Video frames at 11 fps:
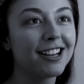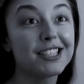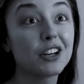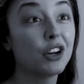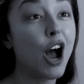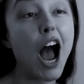because
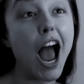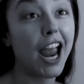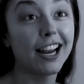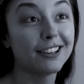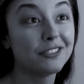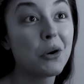it'll
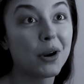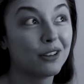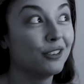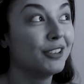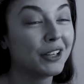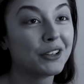hide. No,
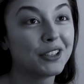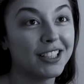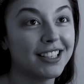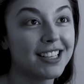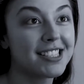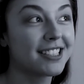it'll
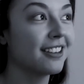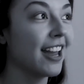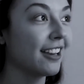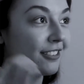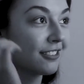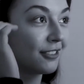literally, it's
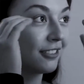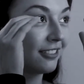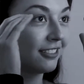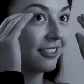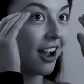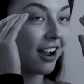like...
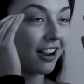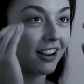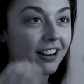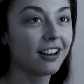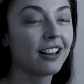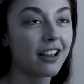It'll just like
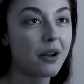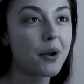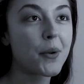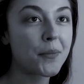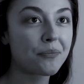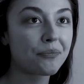
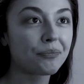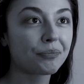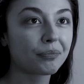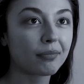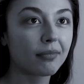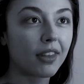enhance the
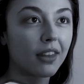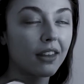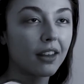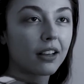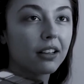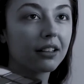fact that
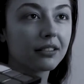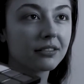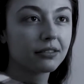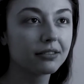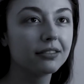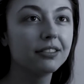they're hooded.